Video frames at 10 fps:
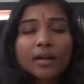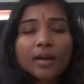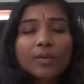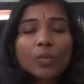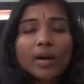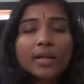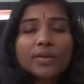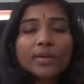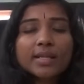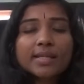And while
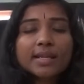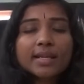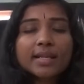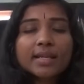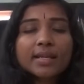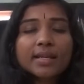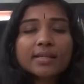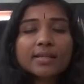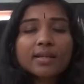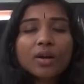you're exhaling,
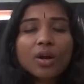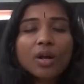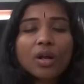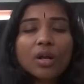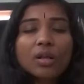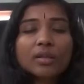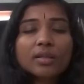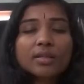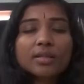exhale all the